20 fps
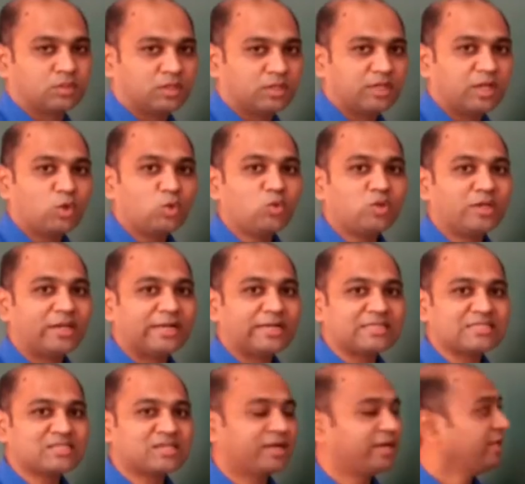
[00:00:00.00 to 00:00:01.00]
Now let
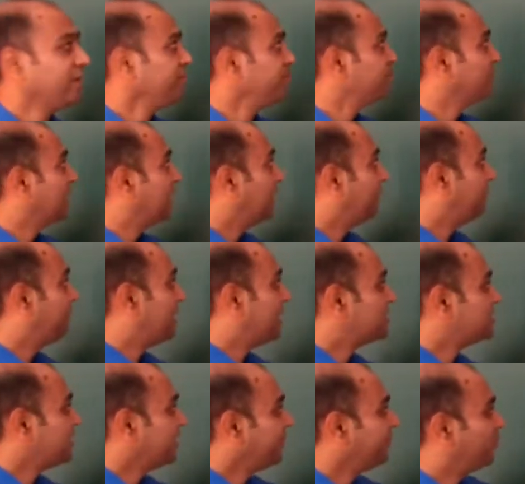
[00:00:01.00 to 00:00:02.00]
us study
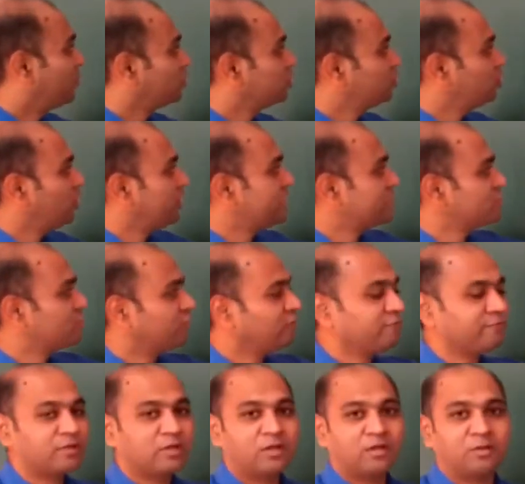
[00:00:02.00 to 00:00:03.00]
basic postulates
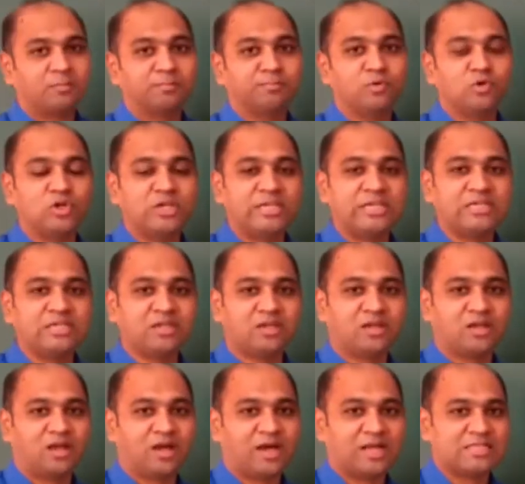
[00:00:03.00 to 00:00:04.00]
of
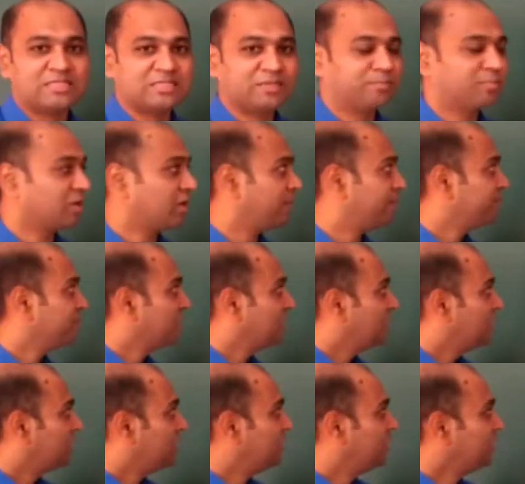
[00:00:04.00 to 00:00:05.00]
Boolean
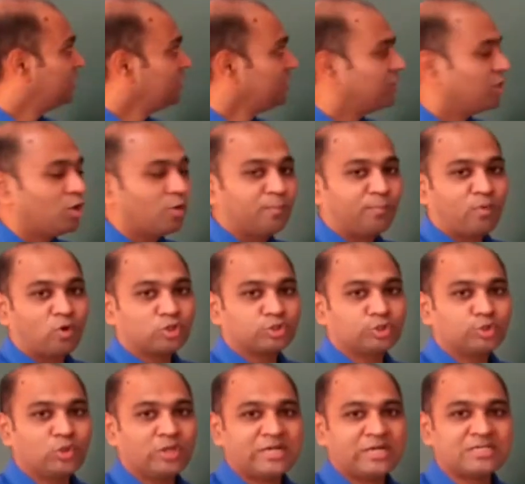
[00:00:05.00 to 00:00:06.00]
algebra. Here
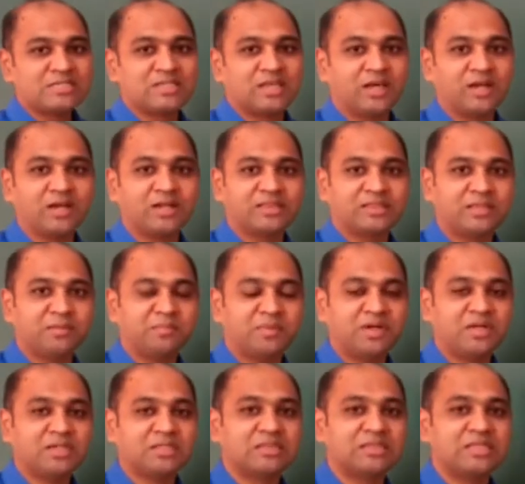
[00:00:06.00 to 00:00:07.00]
postulates are nothing
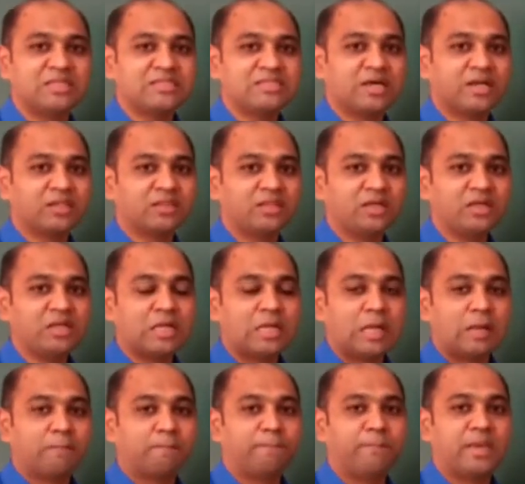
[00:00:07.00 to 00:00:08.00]
but these are
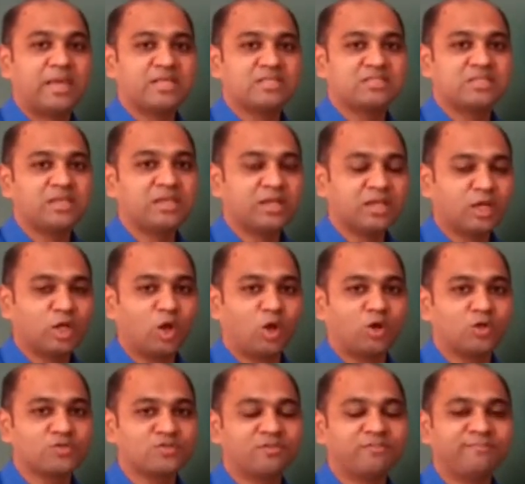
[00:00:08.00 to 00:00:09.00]
the basic
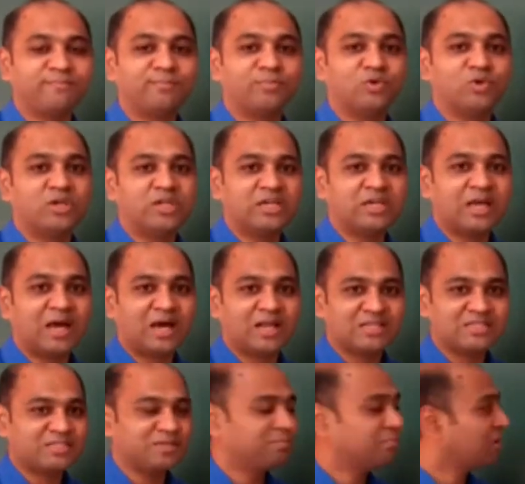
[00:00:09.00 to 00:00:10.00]
laws of Boolean
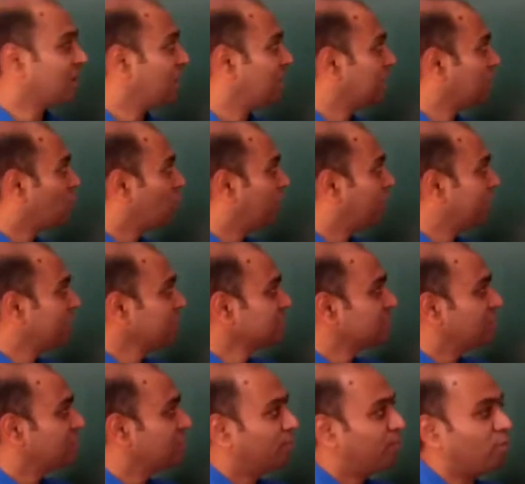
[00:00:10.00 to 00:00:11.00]
algebra are called
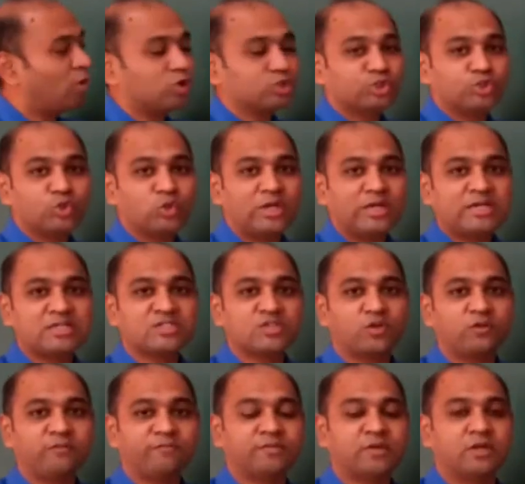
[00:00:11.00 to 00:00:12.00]
as
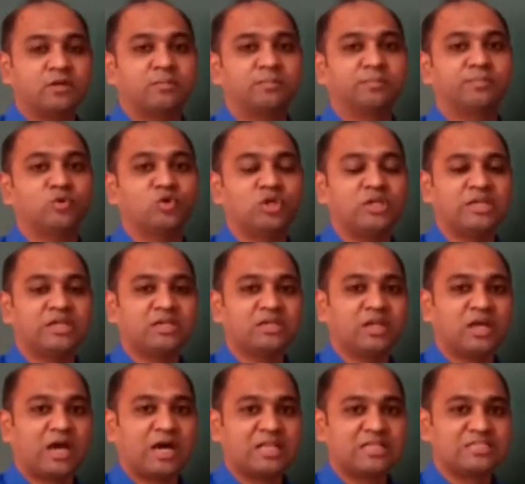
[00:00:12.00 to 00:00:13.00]
postulates of
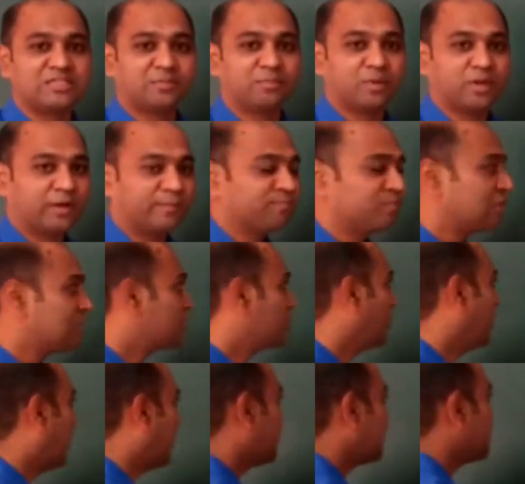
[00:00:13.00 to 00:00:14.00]
Boolean algebra. So let